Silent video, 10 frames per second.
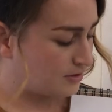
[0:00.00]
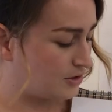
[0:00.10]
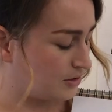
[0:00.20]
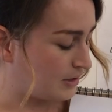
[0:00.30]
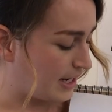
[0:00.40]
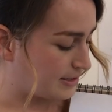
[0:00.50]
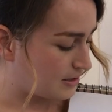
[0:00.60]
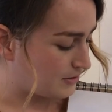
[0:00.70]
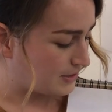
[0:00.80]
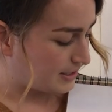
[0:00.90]
2 lines
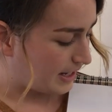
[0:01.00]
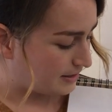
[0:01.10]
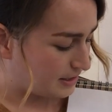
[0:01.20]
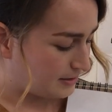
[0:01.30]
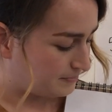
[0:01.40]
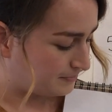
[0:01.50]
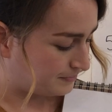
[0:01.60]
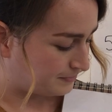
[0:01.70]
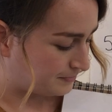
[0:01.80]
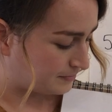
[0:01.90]
close together,
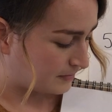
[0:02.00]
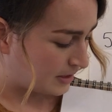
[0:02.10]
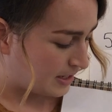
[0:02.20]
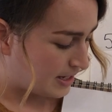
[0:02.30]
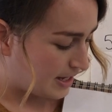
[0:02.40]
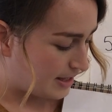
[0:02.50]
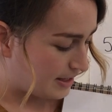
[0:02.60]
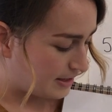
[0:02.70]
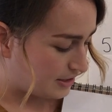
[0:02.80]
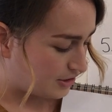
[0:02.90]

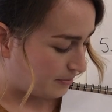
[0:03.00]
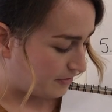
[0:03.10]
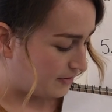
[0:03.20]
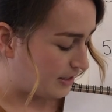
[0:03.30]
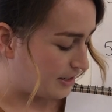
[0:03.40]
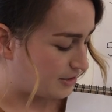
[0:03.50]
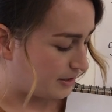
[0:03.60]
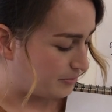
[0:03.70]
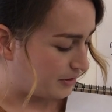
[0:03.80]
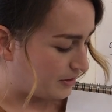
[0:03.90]
and then the shape of a letter
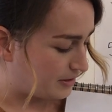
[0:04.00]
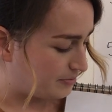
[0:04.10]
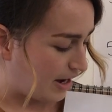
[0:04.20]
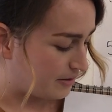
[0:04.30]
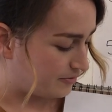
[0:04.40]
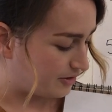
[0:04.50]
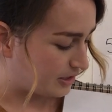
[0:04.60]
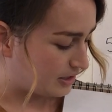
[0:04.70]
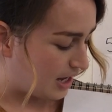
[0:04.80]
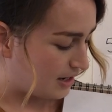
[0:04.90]
W at the bottom for
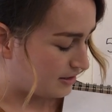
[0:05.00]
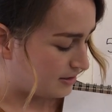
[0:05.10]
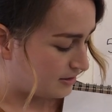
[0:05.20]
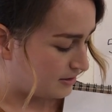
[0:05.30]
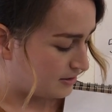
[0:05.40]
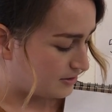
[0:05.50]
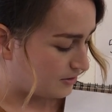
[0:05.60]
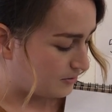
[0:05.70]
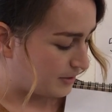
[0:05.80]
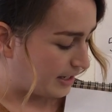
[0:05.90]
the claw.
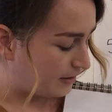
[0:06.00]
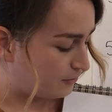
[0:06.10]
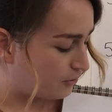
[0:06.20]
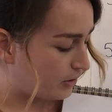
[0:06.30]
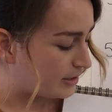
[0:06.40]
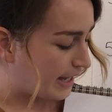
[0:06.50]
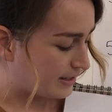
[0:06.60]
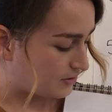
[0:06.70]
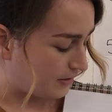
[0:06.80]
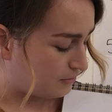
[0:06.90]
So we need 4
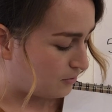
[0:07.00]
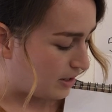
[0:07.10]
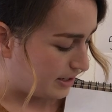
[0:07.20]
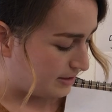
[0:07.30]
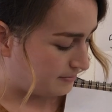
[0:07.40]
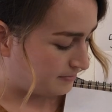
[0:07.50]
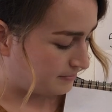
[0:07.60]
legs. So I have 1,